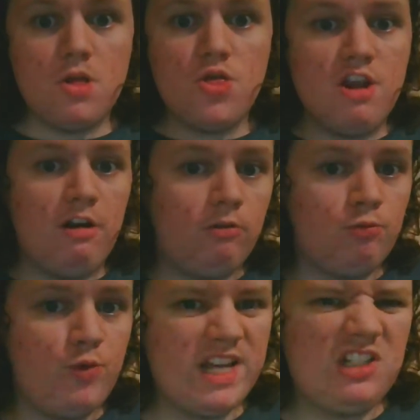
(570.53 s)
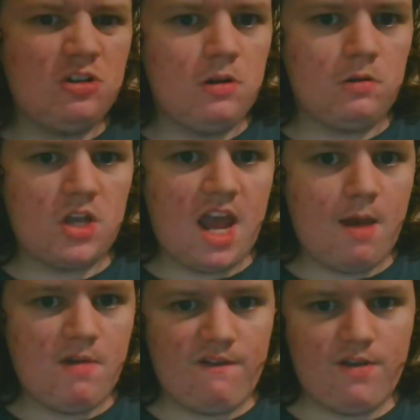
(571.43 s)
the original
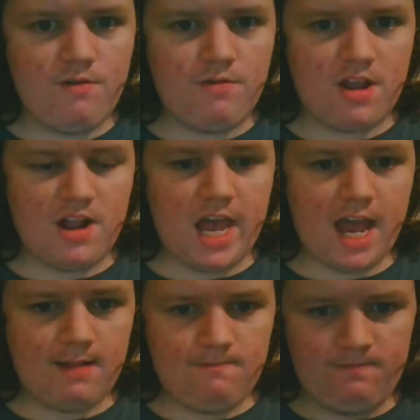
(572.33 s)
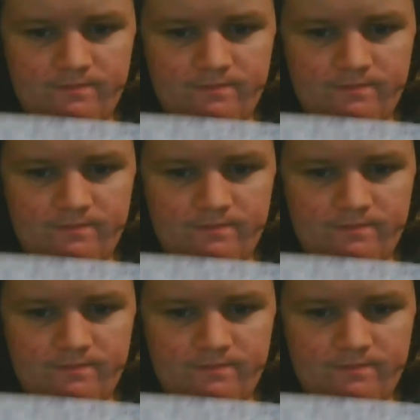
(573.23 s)
game, if you can get